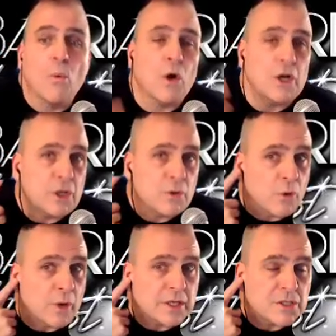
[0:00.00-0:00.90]
What are
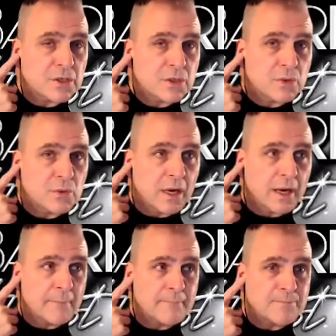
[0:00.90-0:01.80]
you going
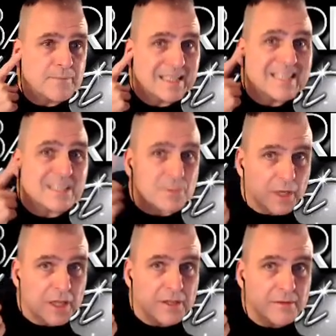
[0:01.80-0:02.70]
to
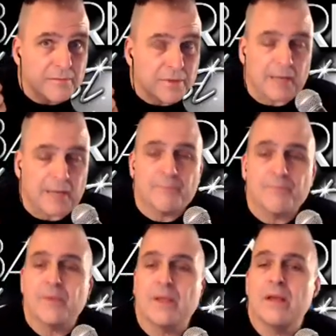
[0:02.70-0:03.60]
listen with?
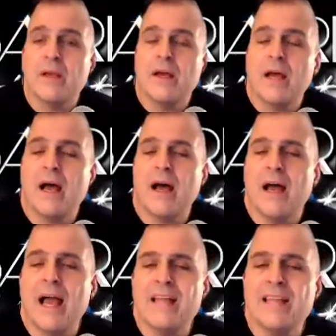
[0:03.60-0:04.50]
Okay.
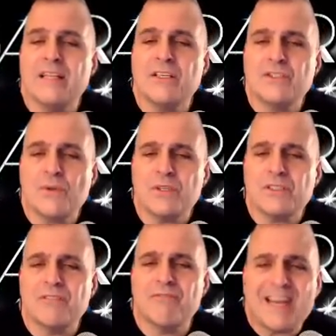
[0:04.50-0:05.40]
And then the source